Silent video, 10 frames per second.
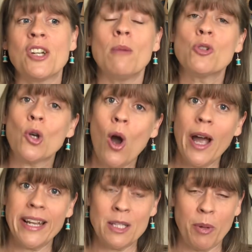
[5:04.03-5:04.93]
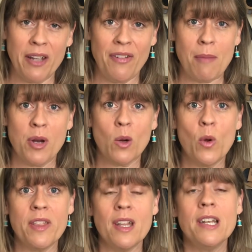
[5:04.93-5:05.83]
I'm trying to buy fabric
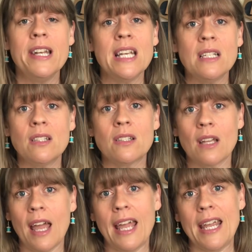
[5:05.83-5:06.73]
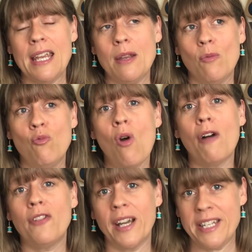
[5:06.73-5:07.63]
with at least a
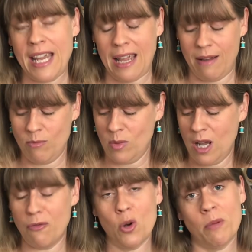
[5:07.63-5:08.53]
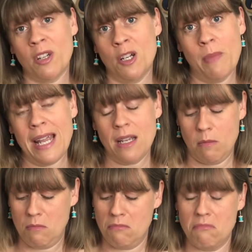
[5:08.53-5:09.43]
rough idea of what I'm going to make.
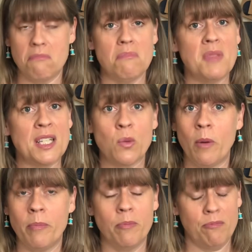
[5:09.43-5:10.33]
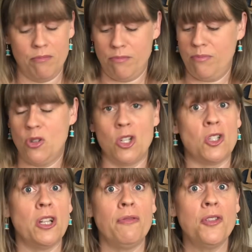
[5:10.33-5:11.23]
This one,
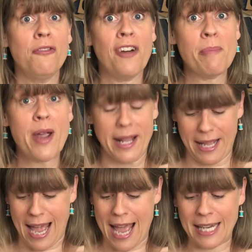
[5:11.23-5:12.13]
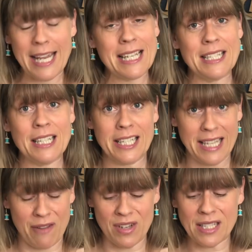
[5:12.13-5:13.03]
just loved the fabric. And it is, like I
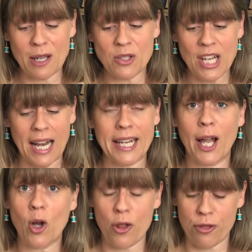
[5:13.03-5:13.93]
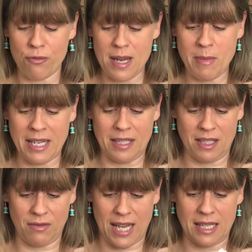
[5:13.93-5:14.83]
say, a viscose challis. I got three
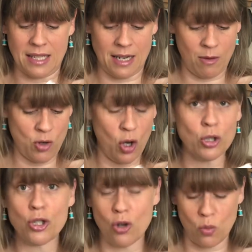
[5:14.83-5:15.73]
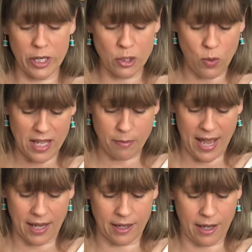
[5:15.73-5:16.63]
meters of this and I'm not sure which way the
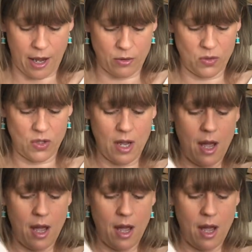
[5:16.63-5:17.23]
pattern goes,